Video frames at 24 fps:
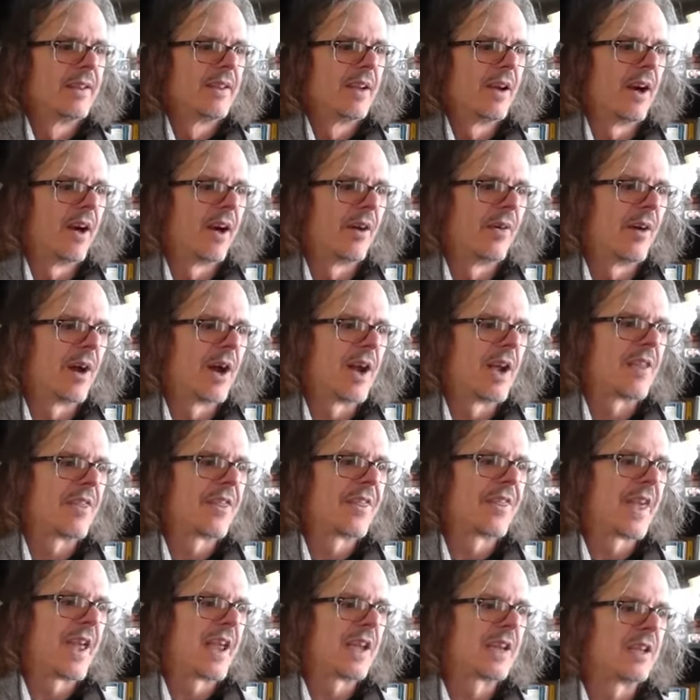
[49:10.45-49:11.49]
All right.
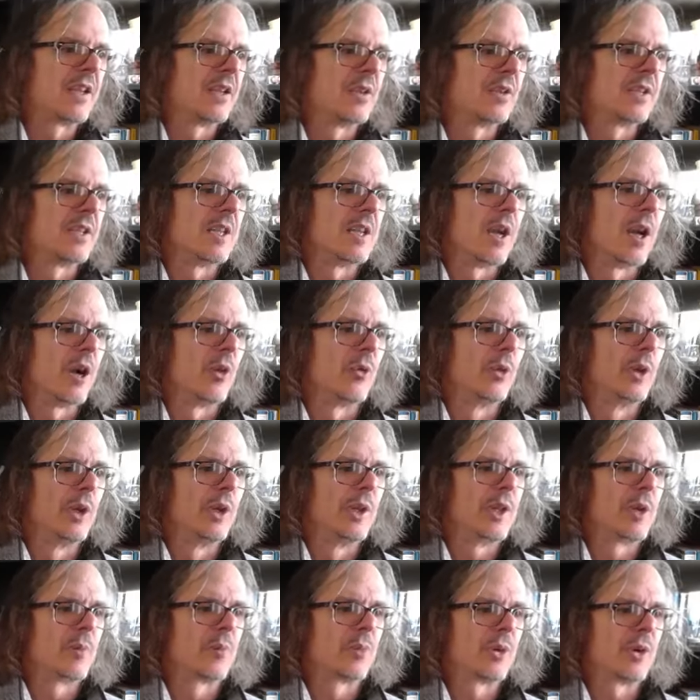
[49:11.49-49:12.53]
Thank you, Tanino.
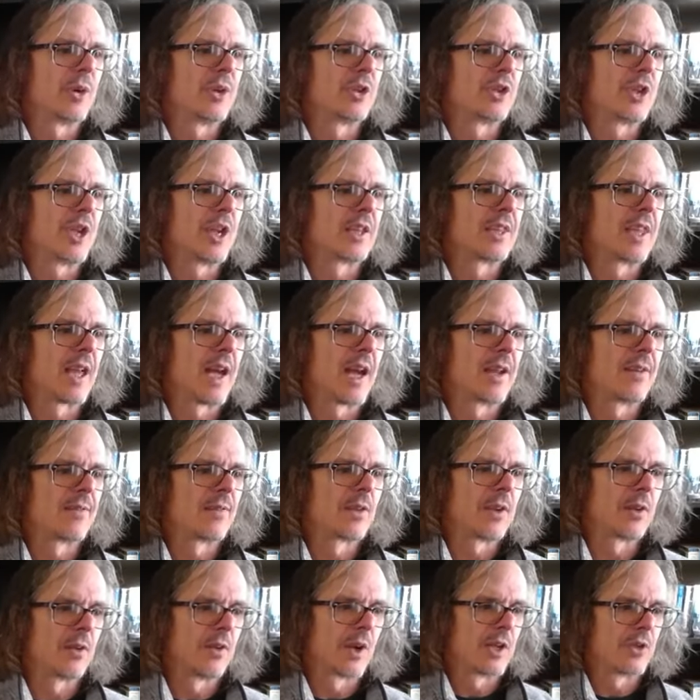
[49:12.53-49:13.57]
Really appreciate that. And
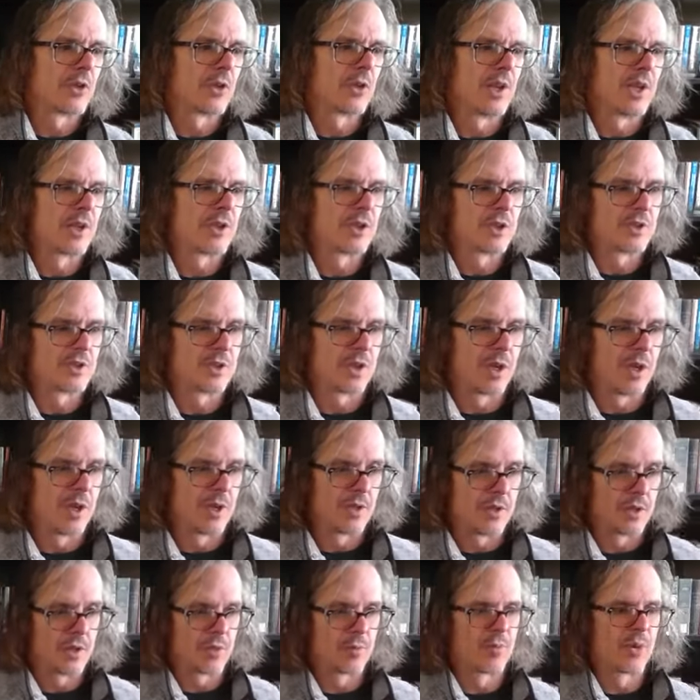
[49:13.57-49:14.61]
congratulations on
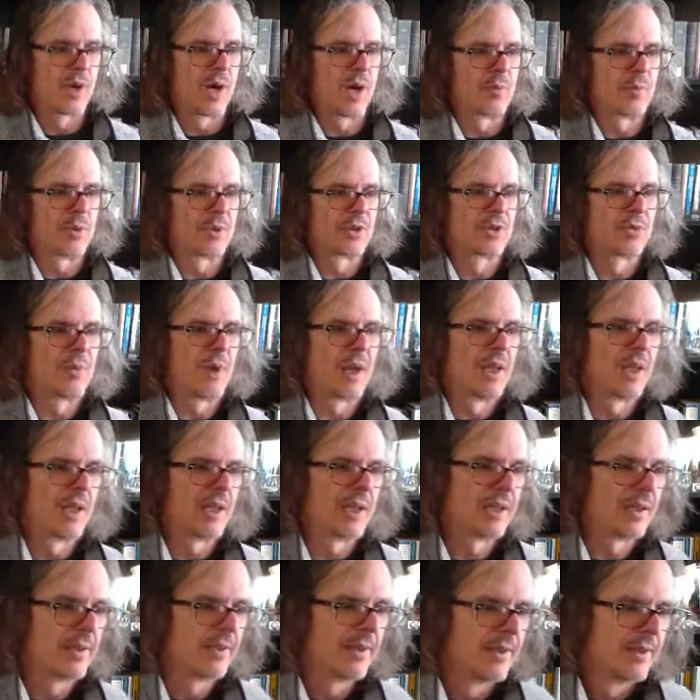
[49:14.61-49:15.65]
your proper
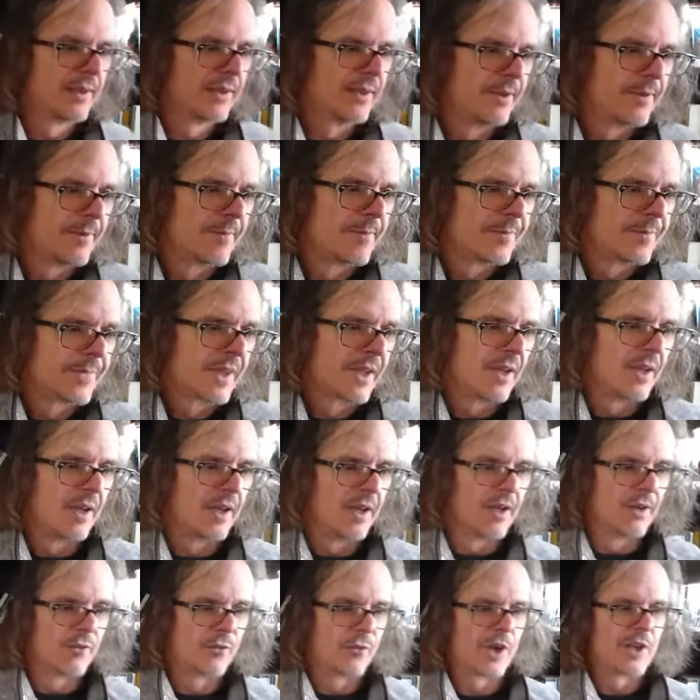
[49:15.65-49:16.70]
spelling
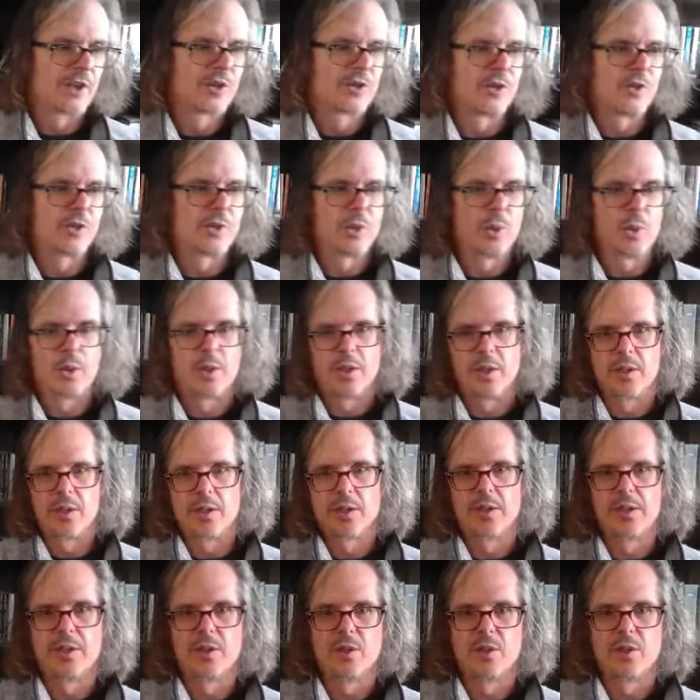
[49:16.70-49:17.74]
of restaurateur.
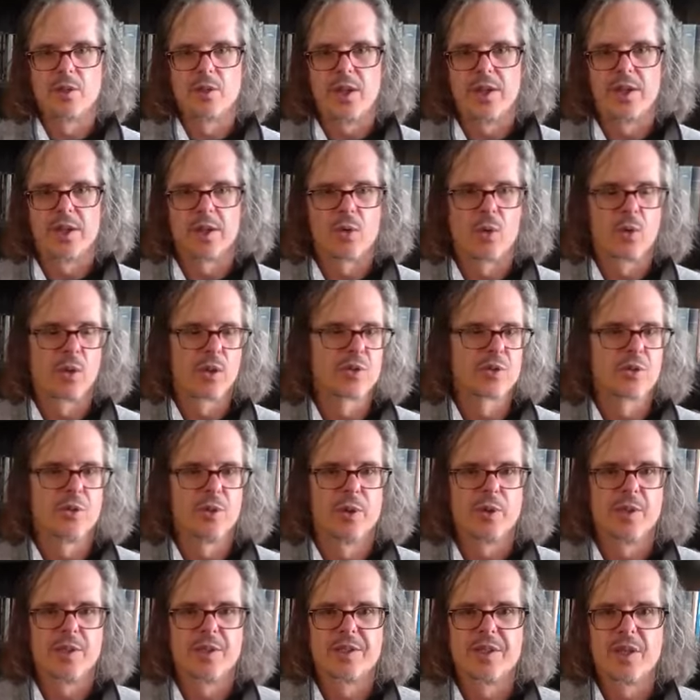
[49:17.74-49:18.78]
You win a
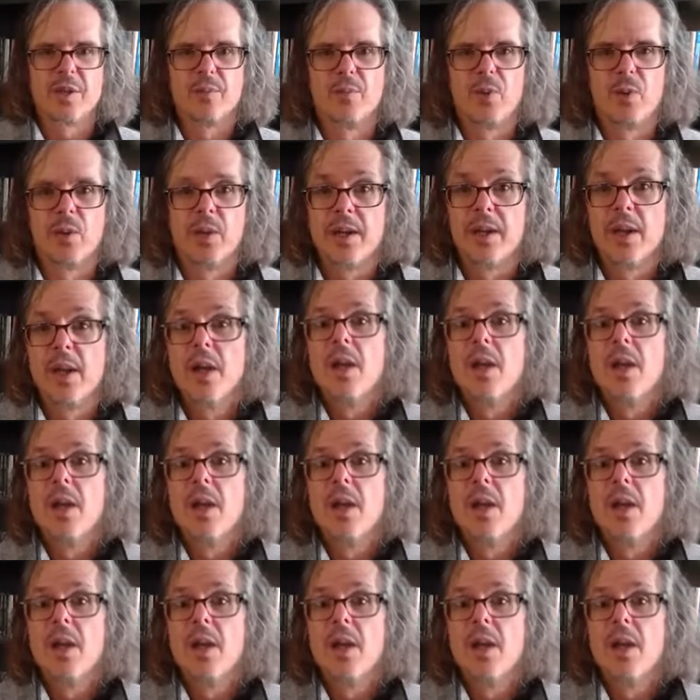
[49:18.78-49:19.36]
corkscrew at some point.